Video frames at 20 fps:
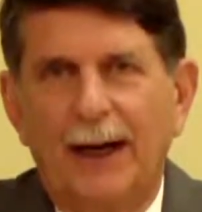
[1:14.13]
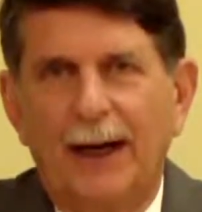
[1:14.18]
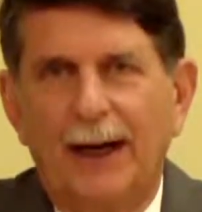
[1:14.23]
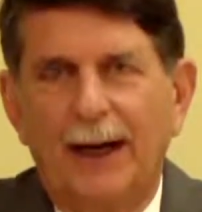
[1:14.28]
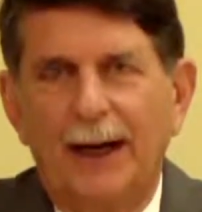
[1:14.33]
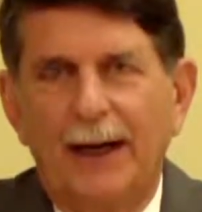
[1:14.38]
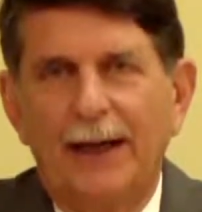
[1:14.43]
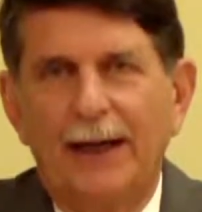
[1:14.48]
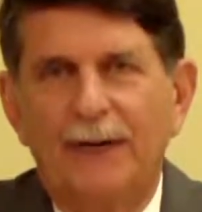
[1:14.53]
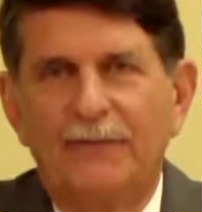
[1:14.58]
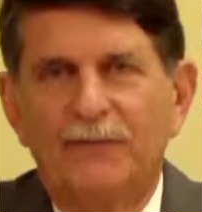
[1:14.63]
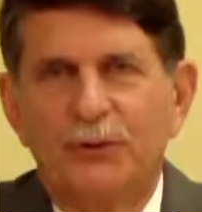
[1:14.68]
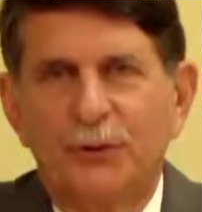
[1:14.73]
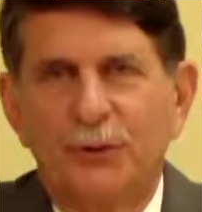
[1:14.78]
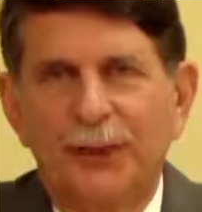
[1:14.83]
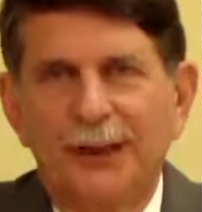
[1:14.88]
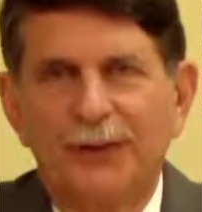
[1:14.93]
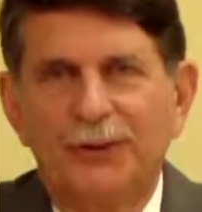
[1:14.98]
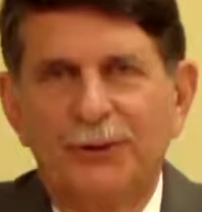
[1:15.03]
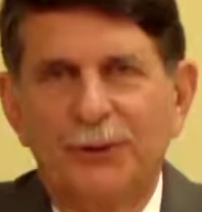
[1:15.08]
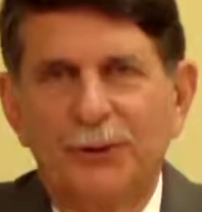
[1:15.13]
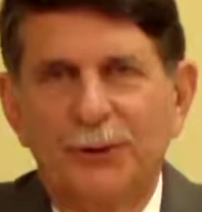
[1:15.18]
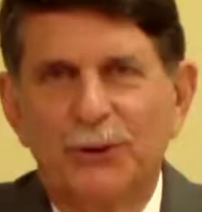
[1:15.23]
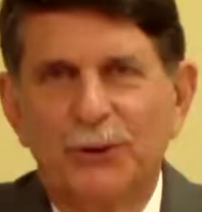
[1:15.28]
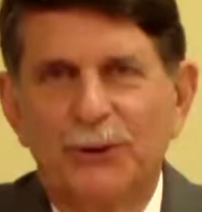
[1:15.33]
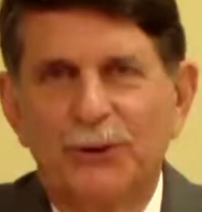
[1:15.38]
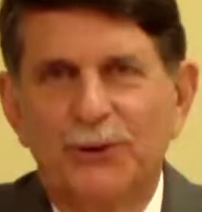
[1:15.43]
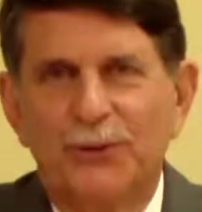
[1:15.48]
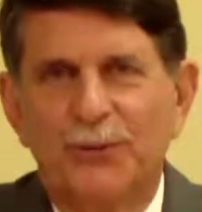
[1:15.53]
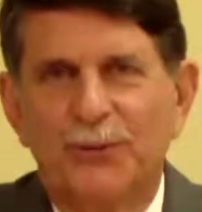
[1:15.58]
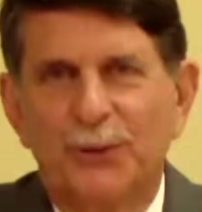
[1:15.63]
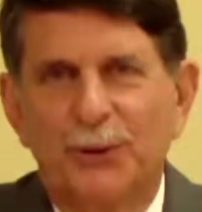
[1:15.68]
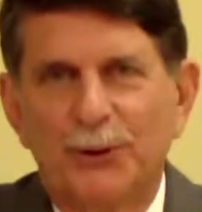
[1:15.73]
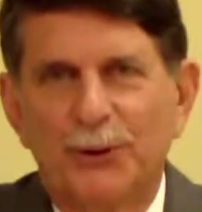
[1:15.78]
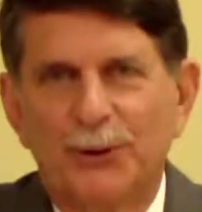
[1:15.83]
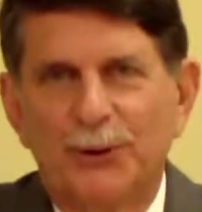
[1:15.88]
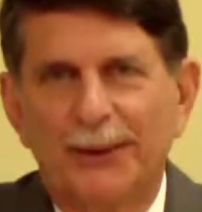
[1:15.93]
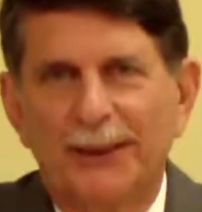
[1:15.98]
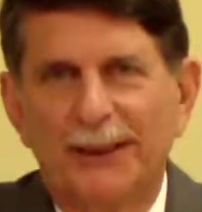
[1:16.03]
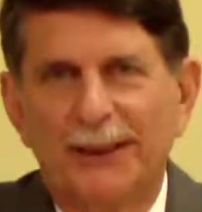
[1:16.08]
I have trained the nurses
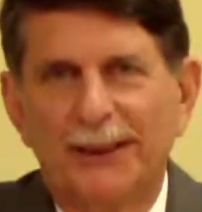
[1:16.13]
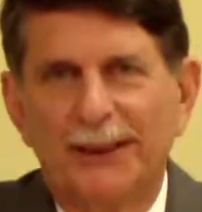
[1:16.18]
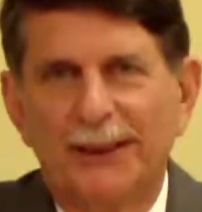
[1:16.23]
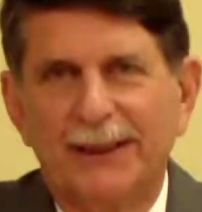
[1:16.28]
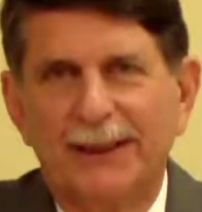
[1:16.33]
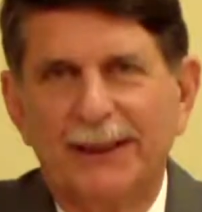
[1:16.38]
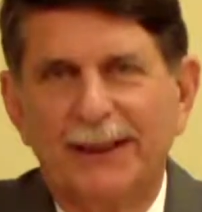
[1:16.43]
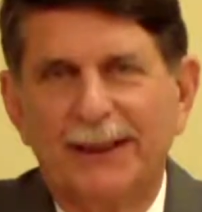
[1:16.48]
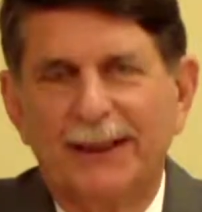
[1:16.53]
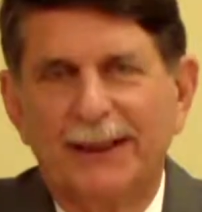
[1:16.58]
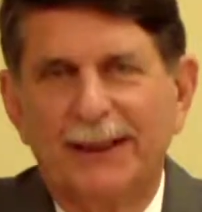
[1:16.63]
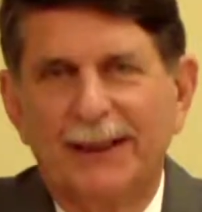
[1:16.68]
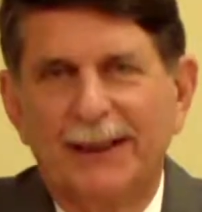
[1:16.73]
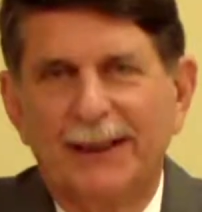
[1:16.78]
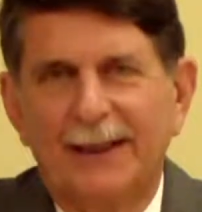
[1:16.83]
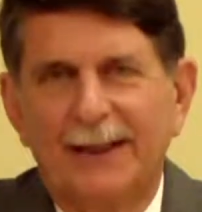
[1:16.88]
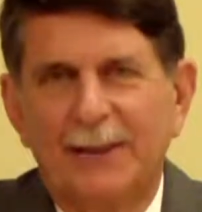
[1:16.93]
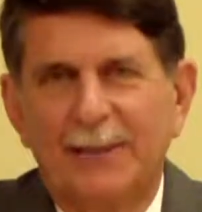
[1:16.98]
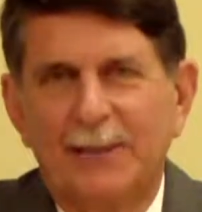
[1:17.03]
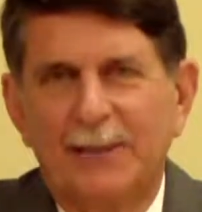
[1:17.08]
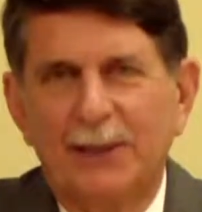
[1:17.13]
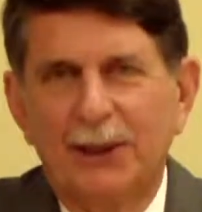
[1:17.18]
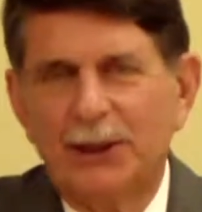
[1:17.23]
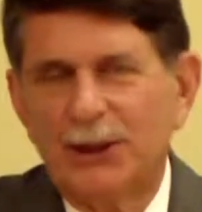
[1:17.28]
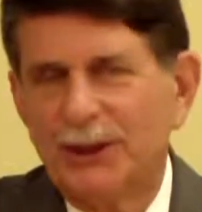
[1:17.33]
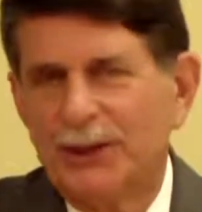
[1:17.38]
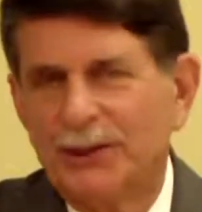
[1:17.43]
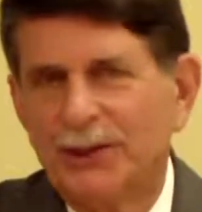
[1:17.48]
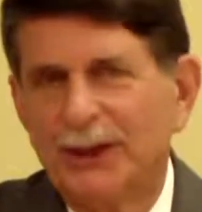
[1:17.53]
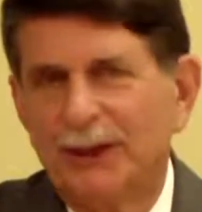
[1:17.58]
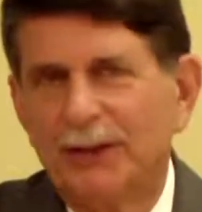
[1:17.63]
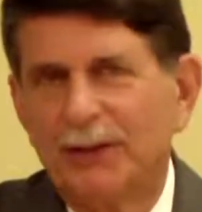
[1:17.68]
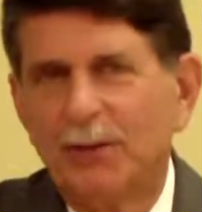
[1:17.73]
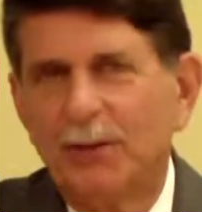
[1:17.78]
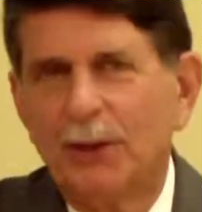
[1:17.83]
personally, much as Dr.